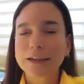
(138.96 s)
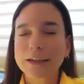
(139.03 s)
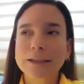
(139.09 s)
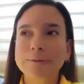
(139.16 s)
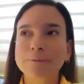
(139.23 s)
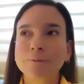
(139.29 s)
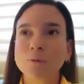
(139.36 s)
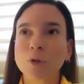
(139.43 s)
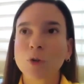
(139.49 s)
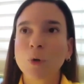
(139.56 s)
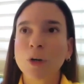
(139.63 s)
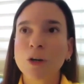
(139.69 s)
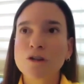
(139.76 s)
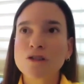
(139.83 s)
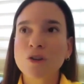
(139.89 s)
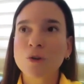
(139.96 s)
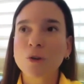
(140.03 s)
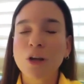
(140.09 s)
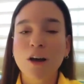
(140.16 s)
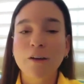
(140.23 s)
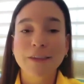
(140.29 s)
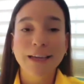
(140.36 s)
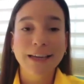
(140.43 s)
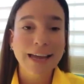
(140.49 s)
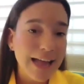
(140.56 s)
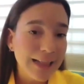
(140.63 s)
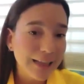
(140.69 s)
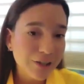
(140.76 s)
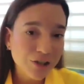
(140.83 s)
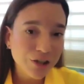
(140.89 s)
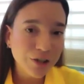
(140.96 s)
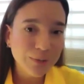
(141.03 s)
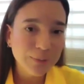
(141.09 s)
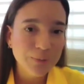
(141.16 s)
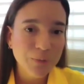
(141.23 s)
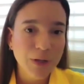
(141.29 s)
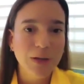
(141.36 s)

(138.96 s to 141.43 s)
Um, we also love the calendar.